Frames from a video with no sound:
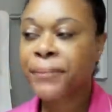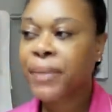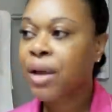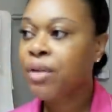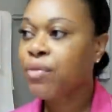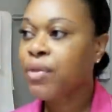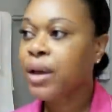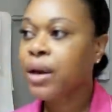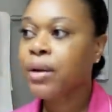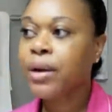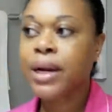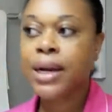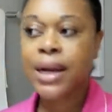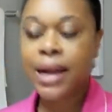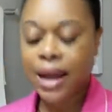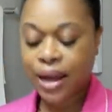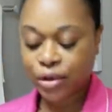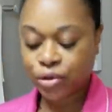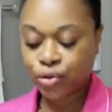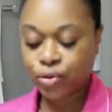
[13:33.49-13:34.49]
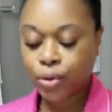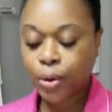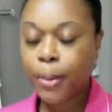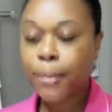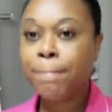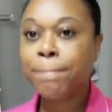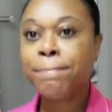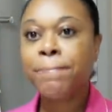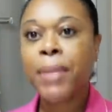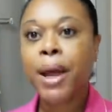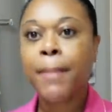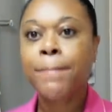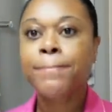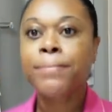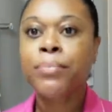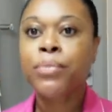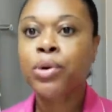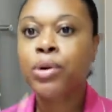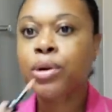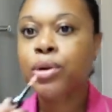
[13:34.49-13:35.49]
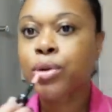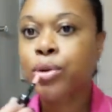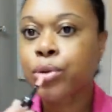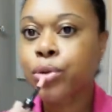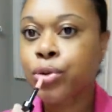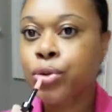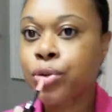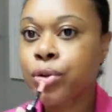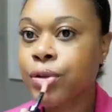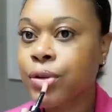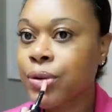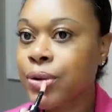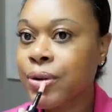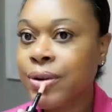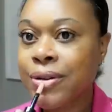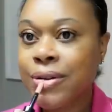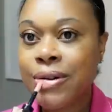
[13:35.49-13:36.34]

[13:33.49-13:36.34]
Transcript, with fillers: a very natural, more neutral,